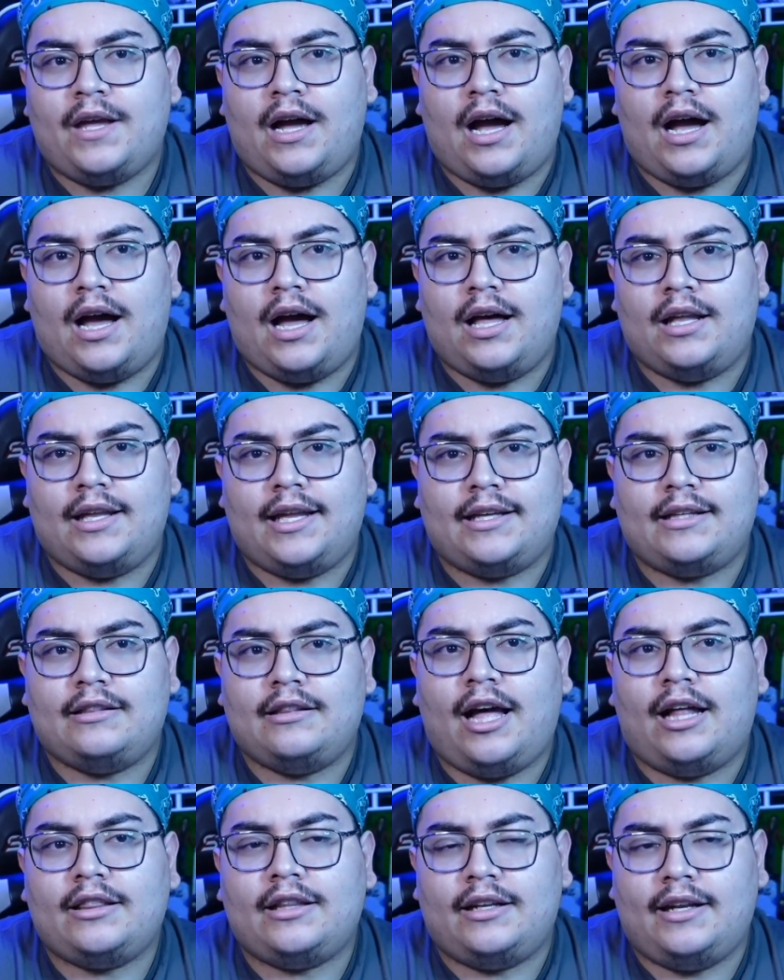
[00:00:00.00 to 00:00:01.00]
uh, uh, like
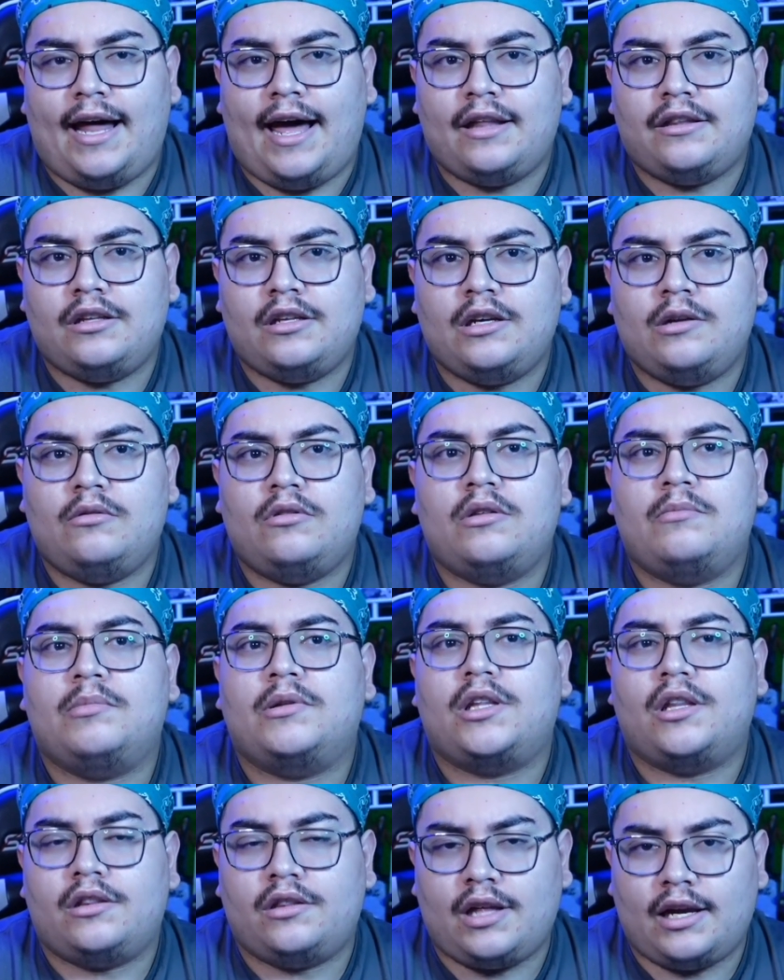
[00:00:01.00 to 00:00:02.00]
not the last scene using,
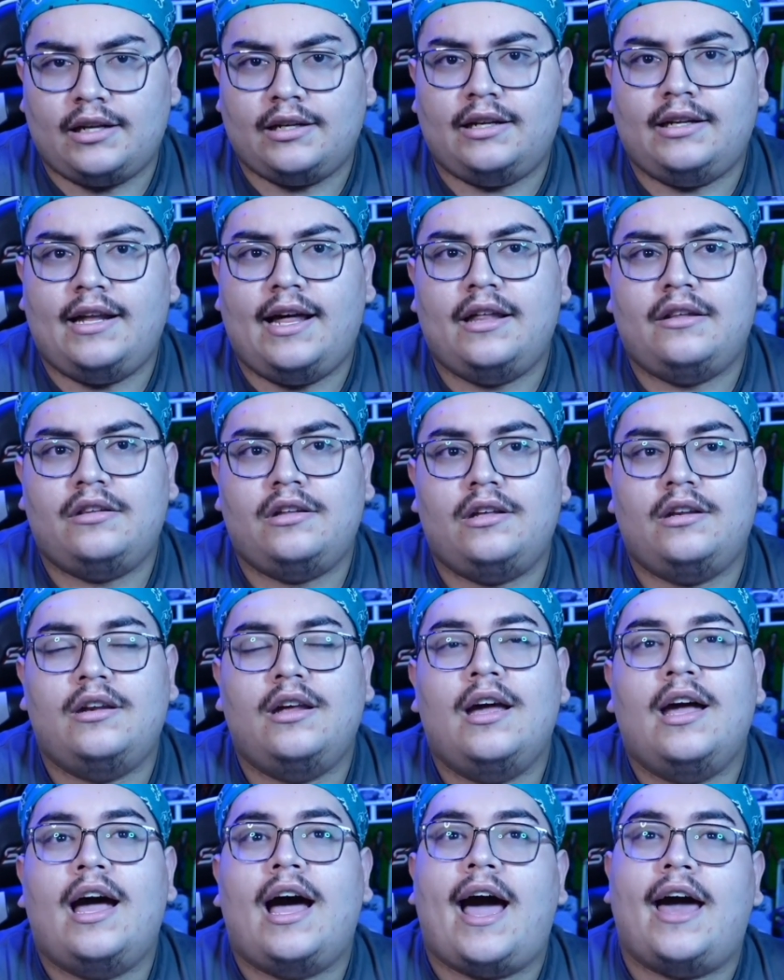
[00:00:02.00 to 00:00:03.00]
but the second to last
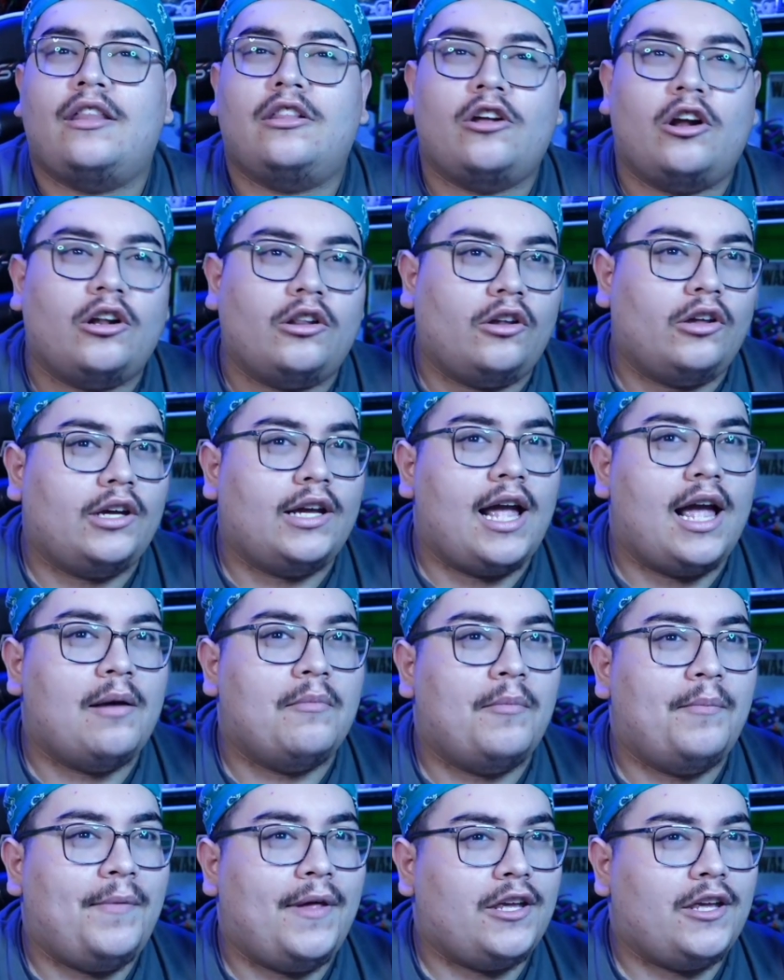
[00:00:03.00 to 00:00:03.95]
scene, I started looking at him.